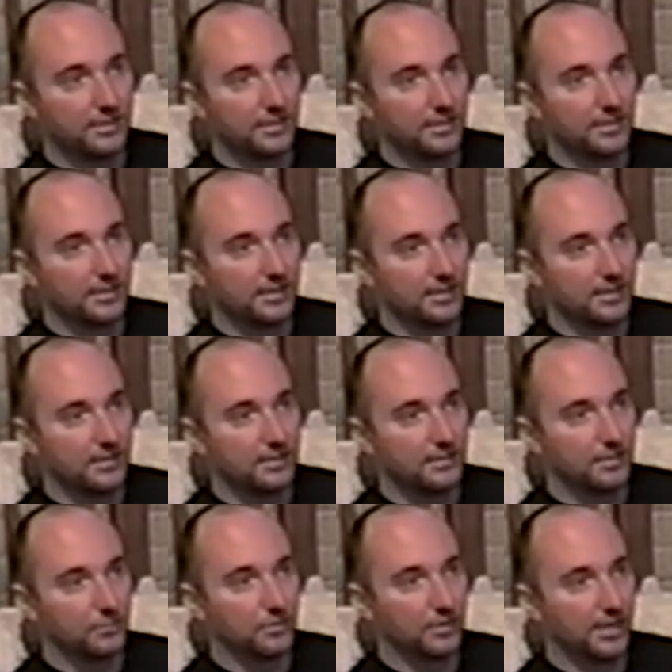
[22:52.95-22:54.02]
I think
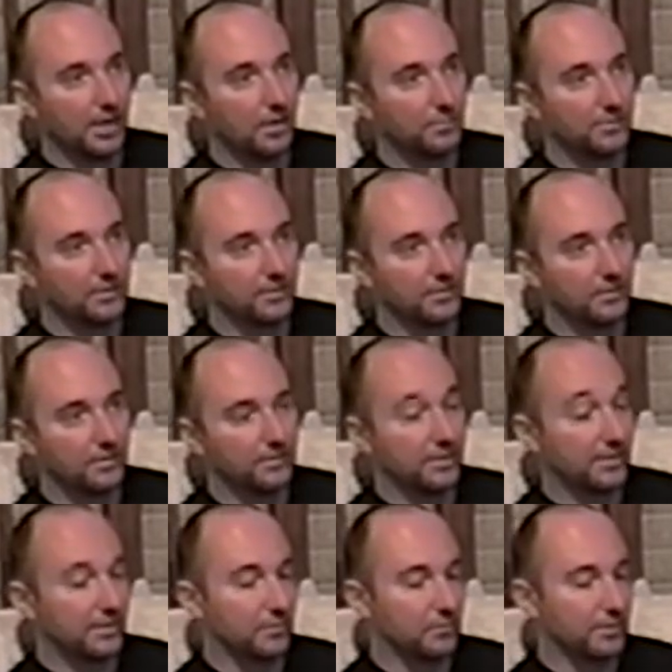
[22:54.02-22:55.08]
uh, it really helped me. So,
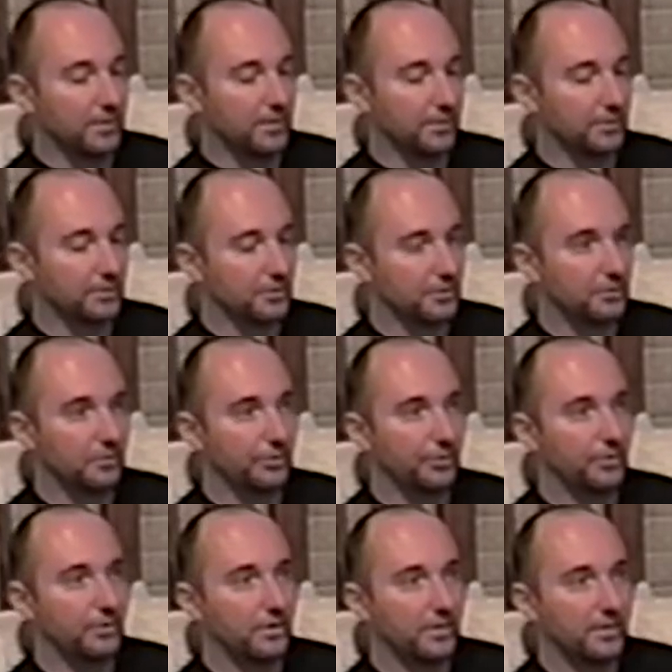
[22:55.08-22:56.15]
and I think with anything you're going
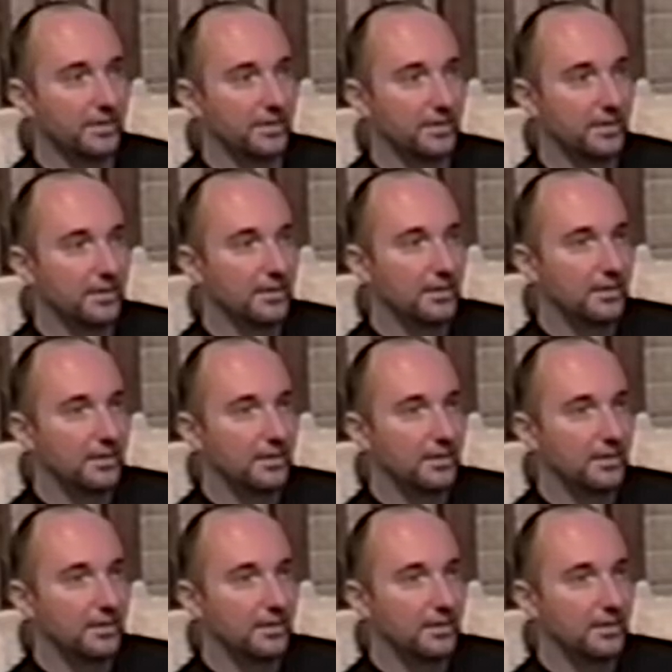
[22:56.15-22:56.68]
through, I think